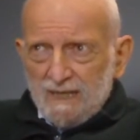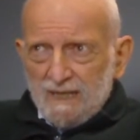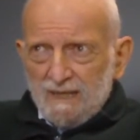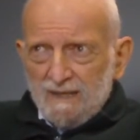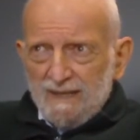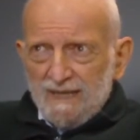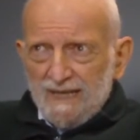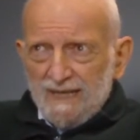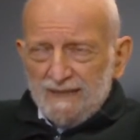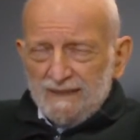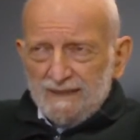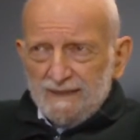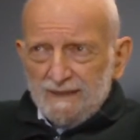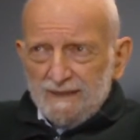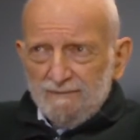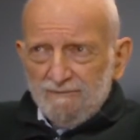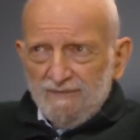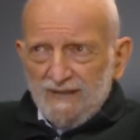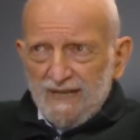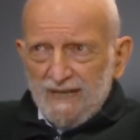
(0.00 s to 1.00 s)
that
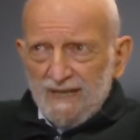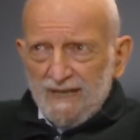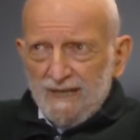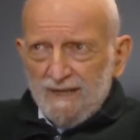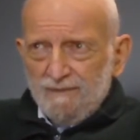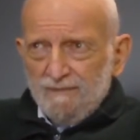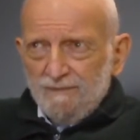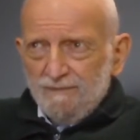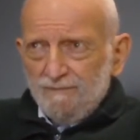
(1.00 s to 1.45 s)
invaded